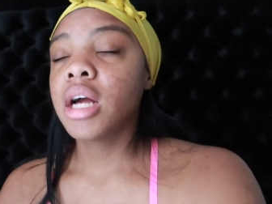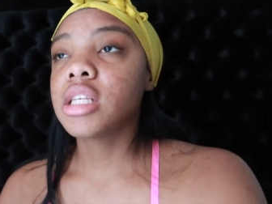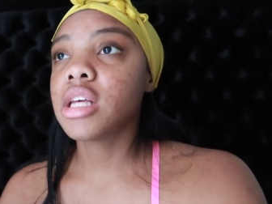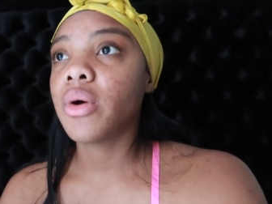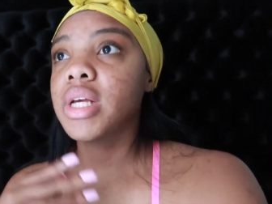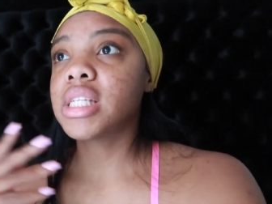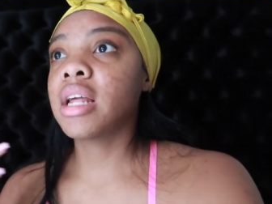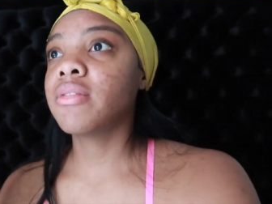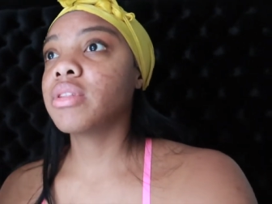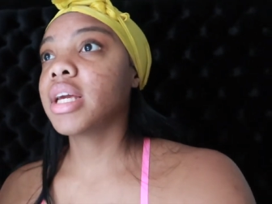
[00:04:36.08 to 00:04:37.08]
So
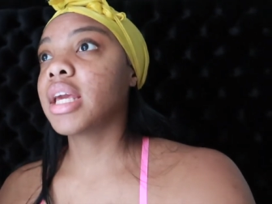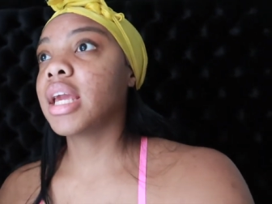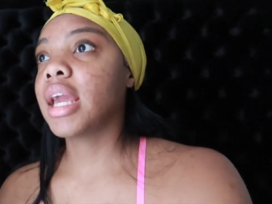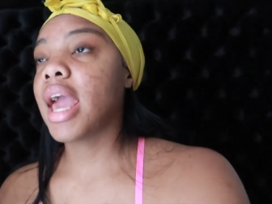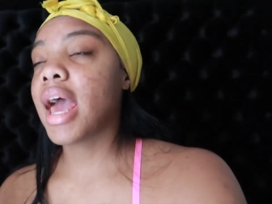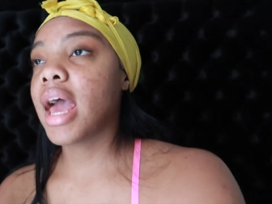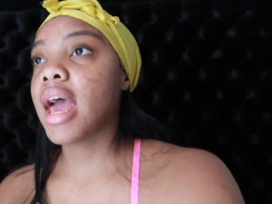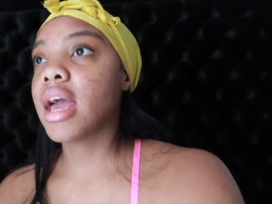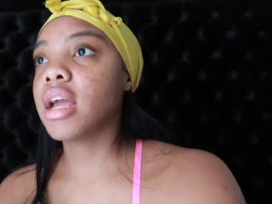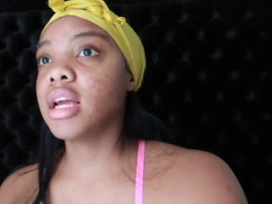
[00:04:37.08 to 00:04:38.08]
instead of looking
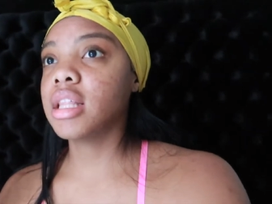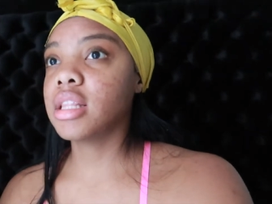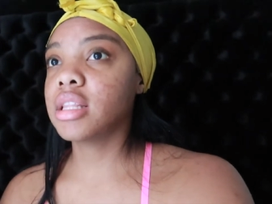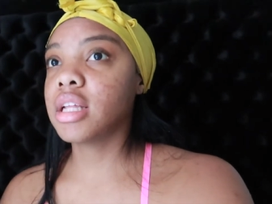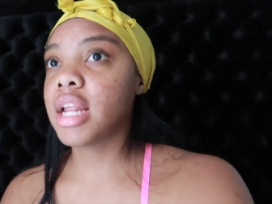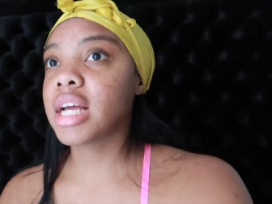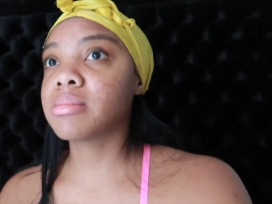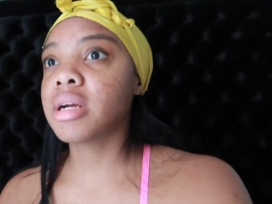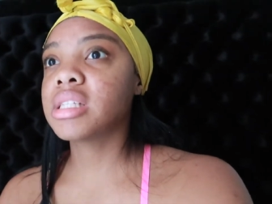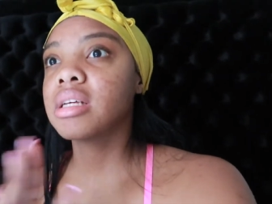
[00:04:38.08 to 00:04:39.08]
at the next
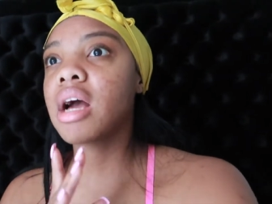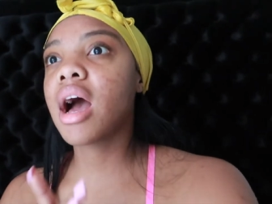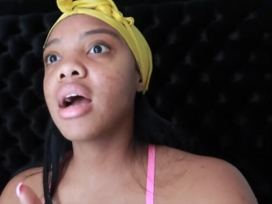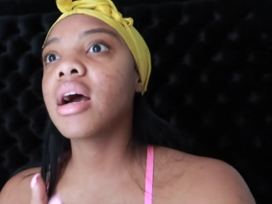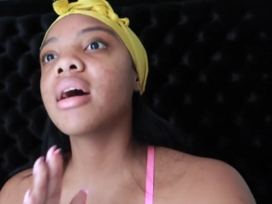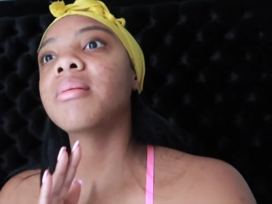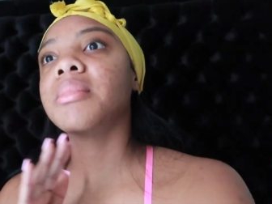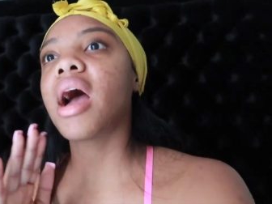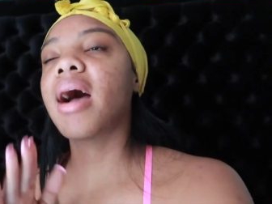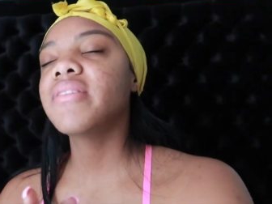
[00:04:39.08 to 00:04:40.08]
person,
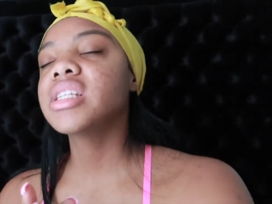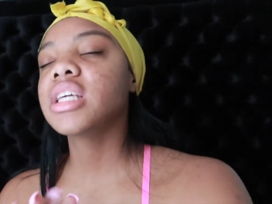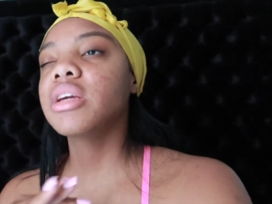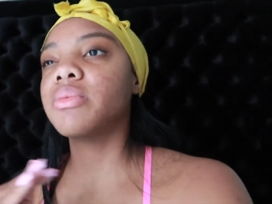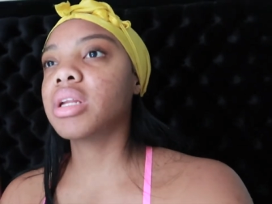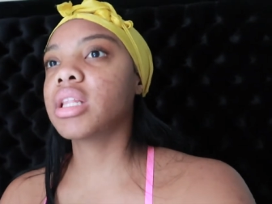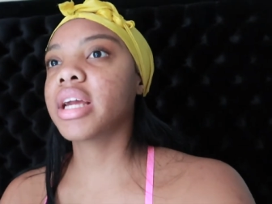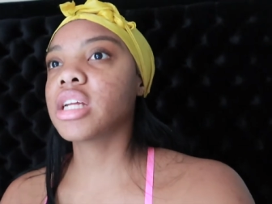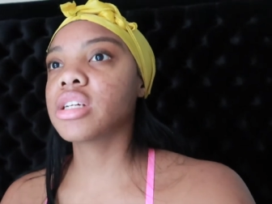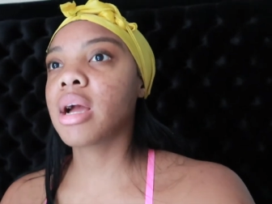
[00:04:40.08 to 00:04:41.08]
um, obviously you want to
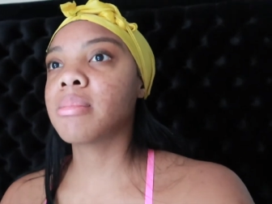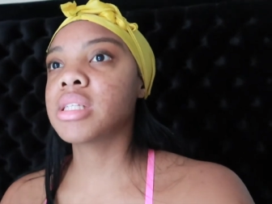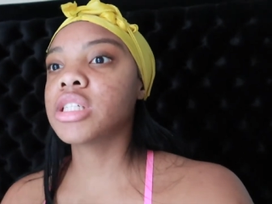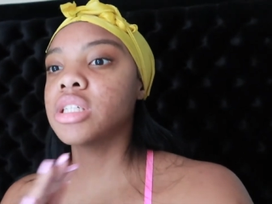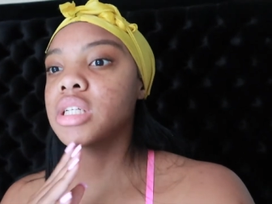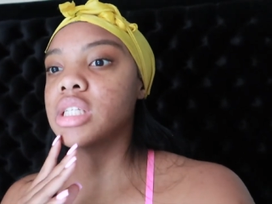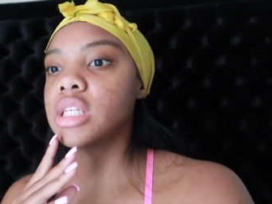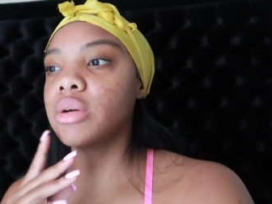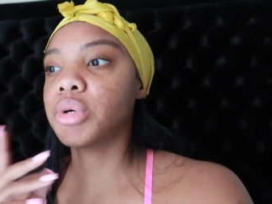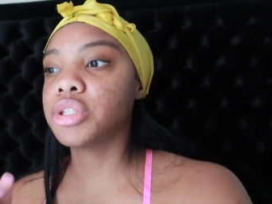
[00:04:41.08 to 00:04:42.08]
look at your competition to
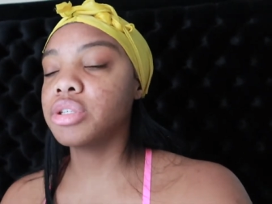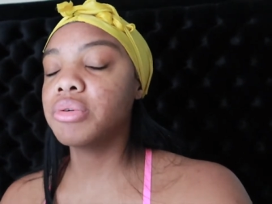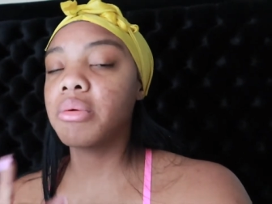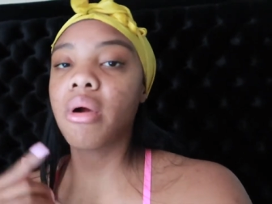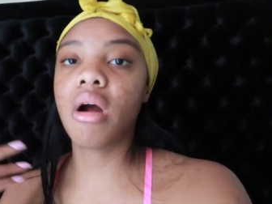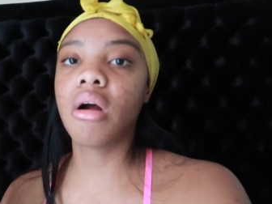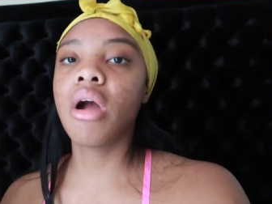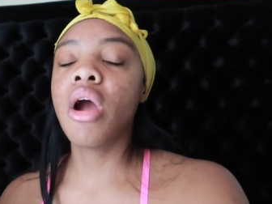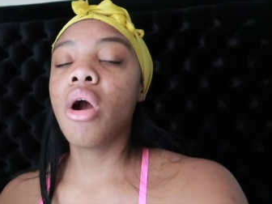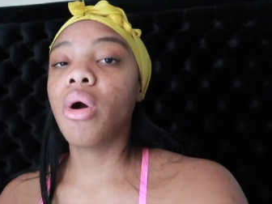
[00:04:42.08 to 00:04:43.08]
see what you're doing wrong
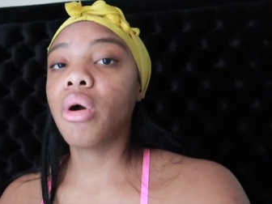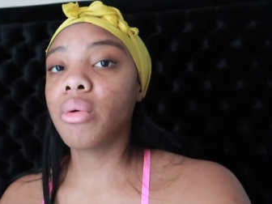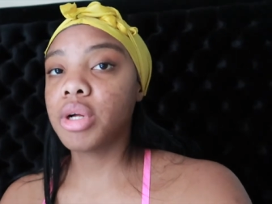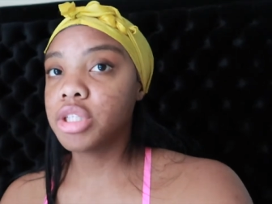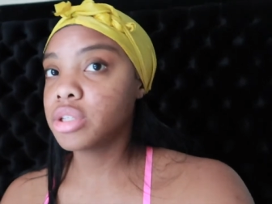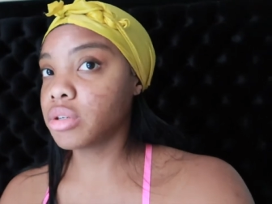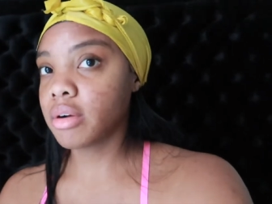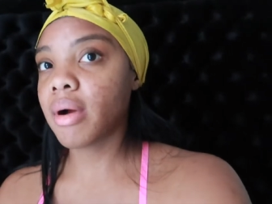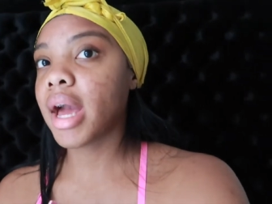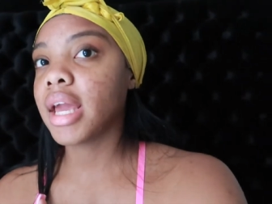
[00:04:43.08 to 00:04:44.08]
or what you're
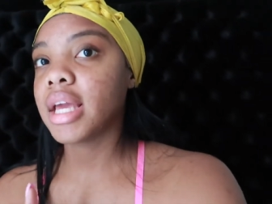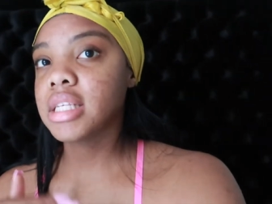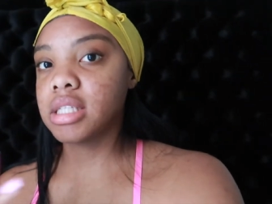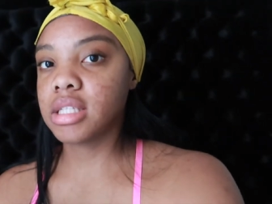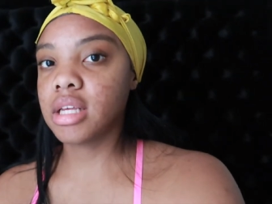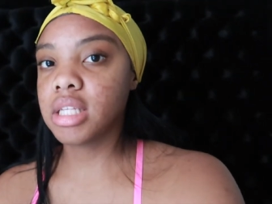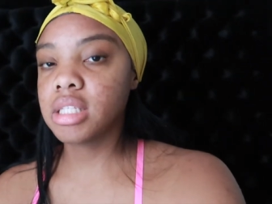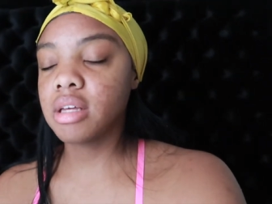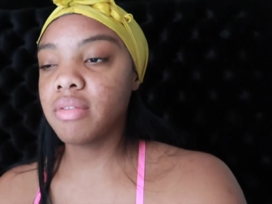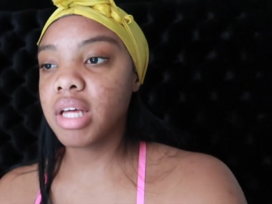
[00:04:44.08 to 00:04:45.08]
doing right and, and
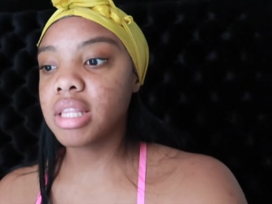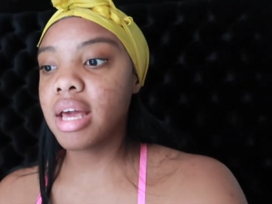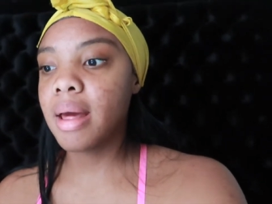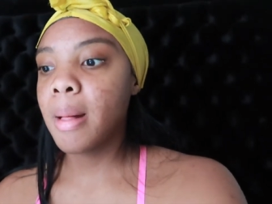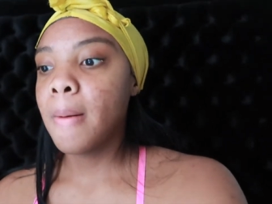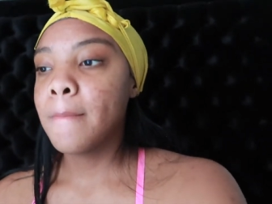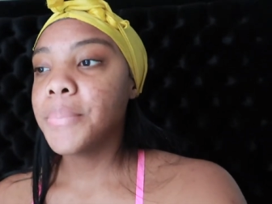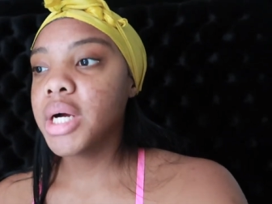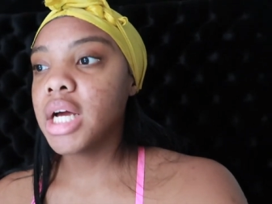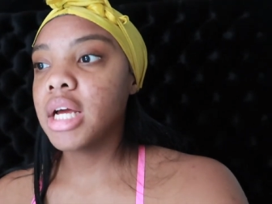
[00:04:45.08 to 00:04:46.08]
stuff like that.
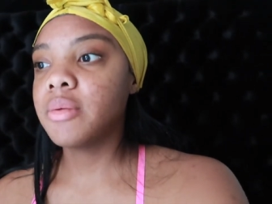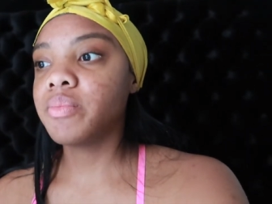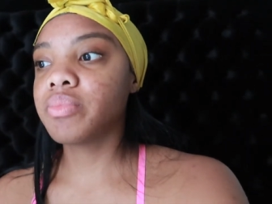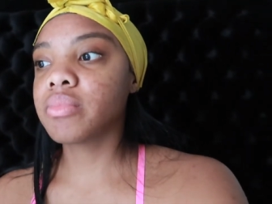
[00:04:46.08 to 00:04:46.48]
But